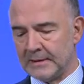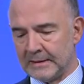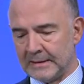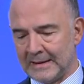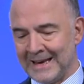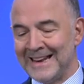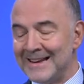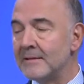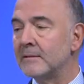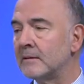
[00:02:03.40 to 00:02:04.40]
uh,
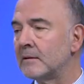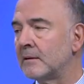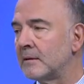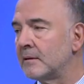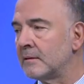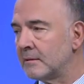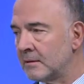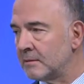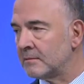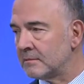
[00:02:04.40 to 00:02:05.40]
in uh,
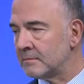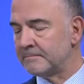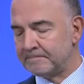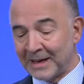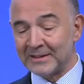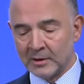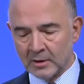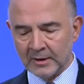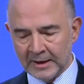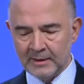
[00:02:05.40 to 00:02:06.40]

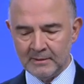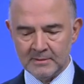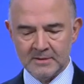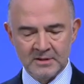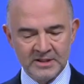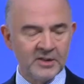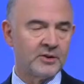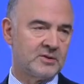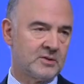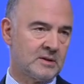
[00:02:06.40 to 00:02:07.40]
particularly
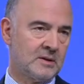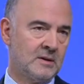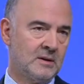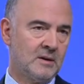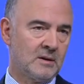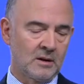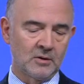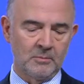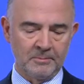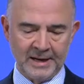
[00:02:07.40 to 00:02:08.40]
serious
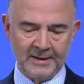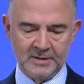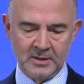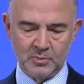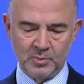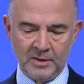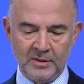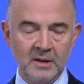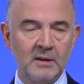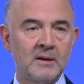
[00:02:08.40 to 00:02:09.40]
non-compliance with
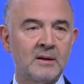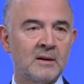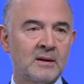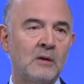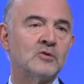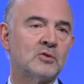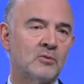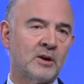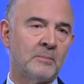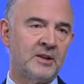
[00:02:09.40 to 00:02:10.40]
the Council
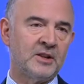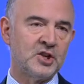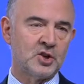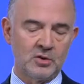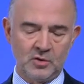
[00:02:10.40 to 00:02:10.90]
recommendation